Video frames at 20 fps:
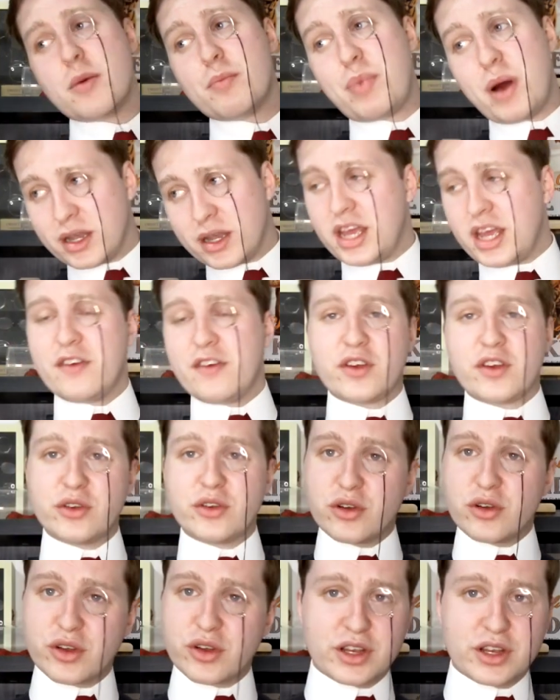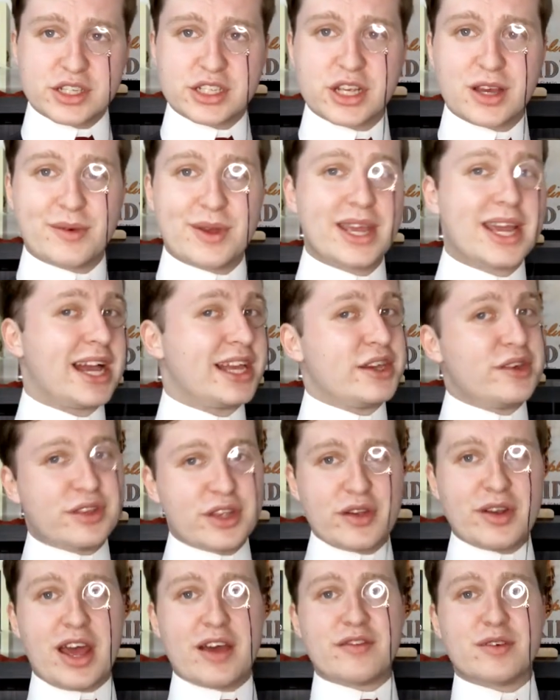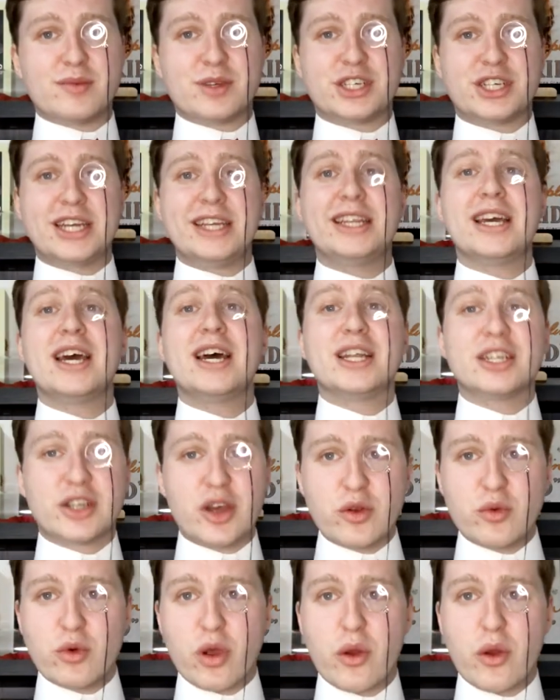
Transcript: But if you're not good at sewing and you don't have a machine, don't